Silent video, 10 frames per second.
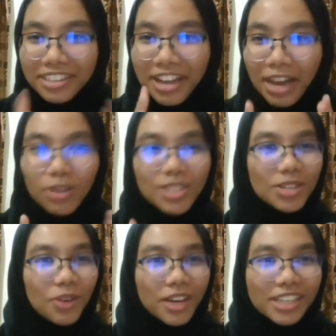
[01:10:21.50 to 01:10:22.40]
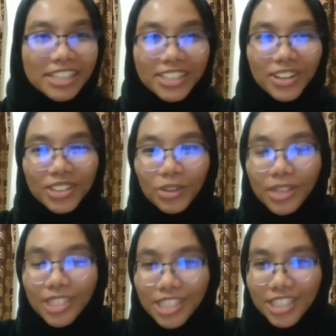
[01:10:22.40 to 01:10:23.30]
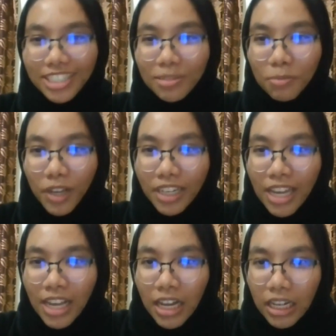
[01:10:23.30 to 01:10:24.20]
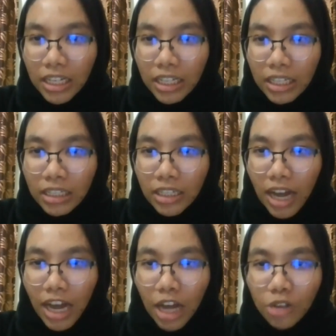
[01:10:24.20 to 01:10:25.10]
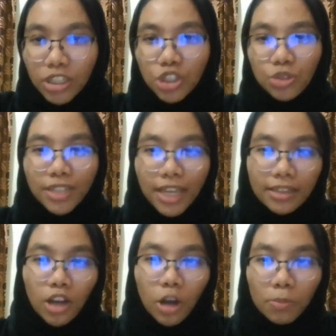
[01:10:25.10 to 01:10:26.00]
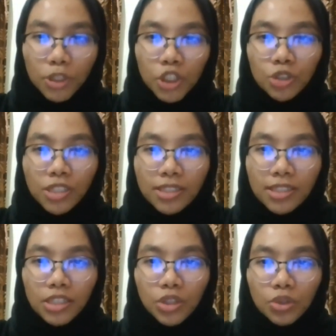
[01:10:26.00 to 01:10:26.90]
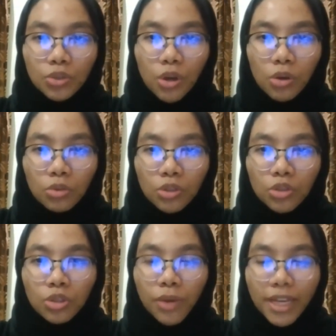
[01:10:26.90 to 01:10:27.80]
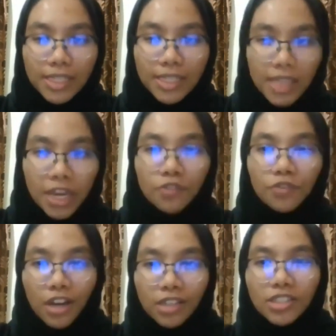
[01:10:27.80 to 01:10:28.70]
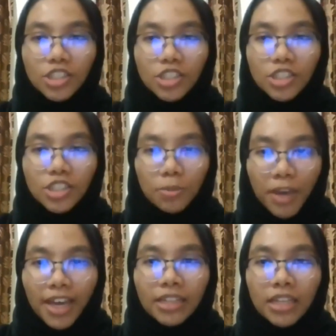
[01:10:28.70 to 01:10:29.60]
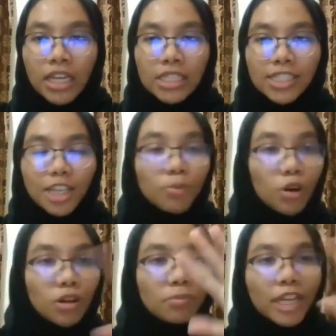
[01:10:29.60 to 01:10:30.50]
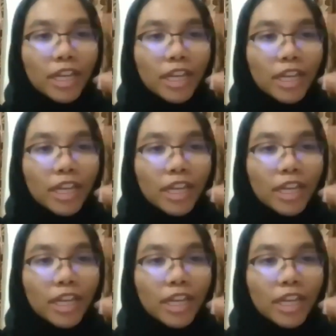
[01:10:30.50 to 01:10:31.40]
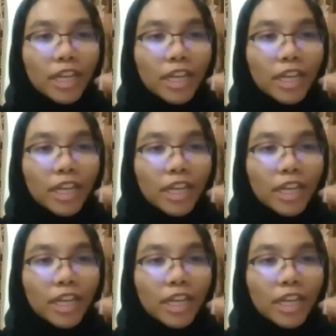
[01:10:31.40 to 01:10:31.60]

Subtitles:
I wasn't quite clear on the question, but how did you get the opportunity to go to USA, France, Japan, Singapore, practically your research